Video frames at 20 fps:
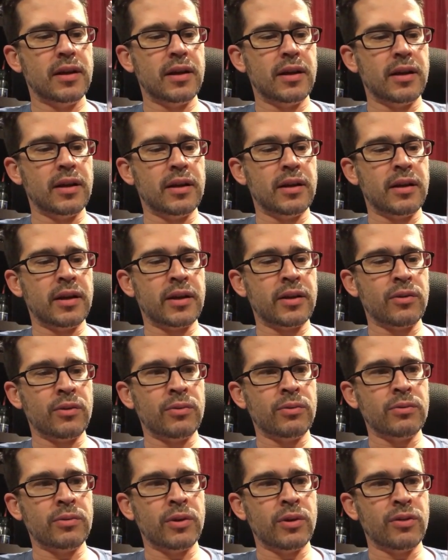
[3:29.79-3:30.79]
Uh, I
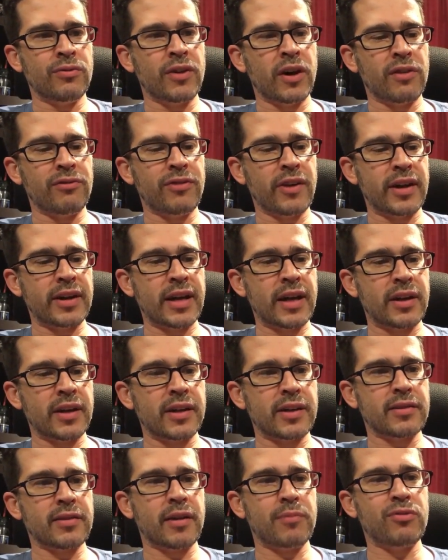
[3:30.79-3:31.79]
don't know if I'll find out
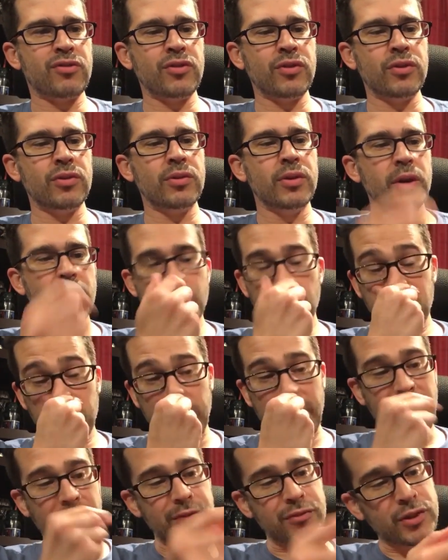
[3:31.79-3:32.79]
anytime soon.
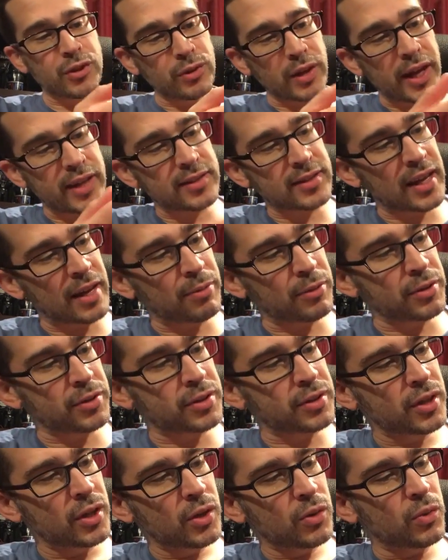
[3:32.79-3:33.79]
We have two
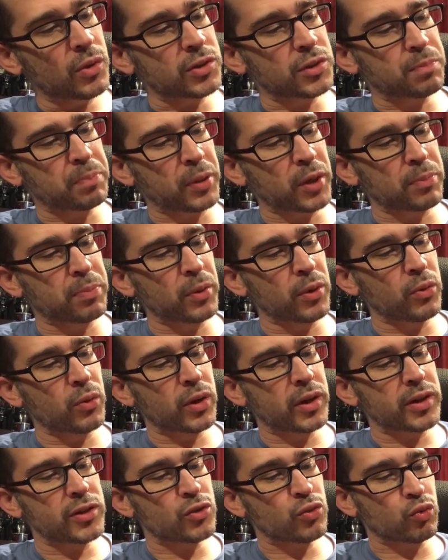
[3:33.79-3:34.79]
lightsabers. One's purple,
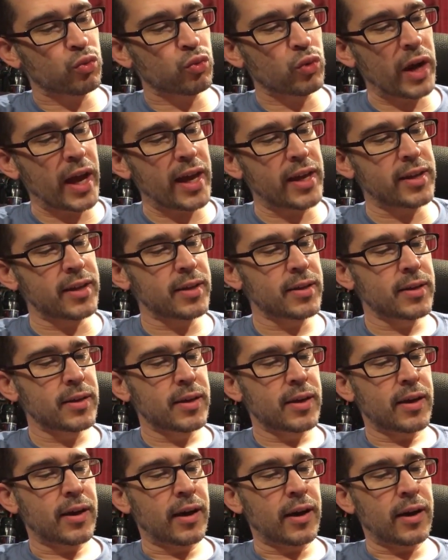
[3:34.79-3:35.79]
one's red.
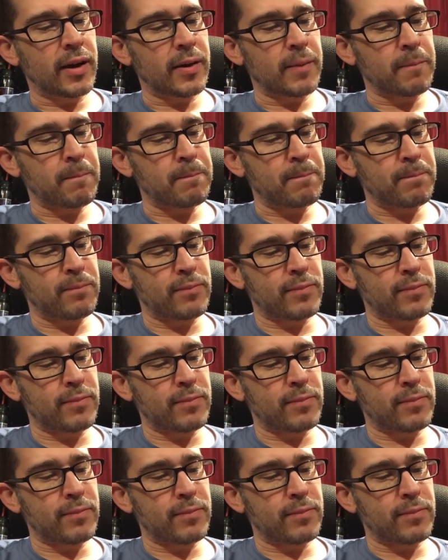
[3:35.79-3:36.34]
Um,